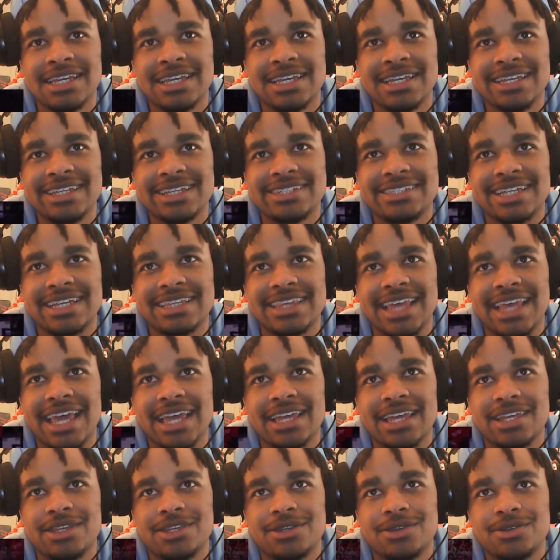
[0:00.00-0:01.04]
He's like,
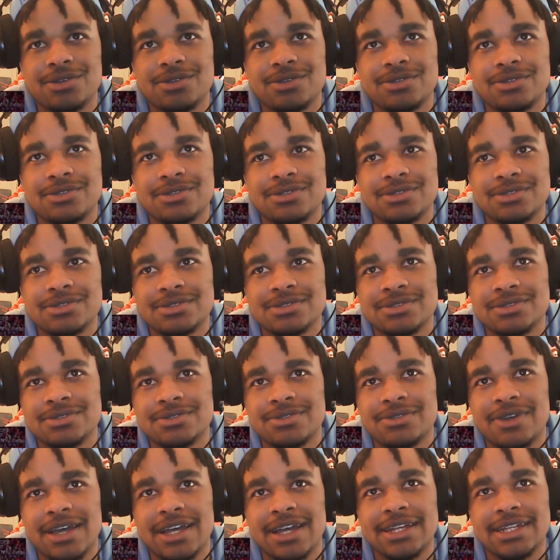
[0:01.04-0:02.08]
thank you.
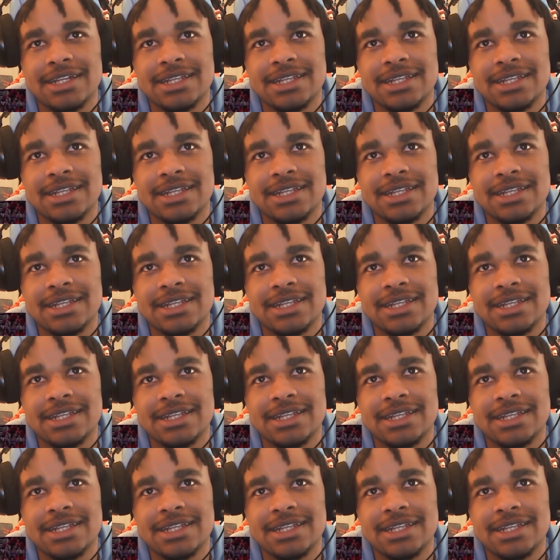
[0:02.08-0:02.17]
Finally.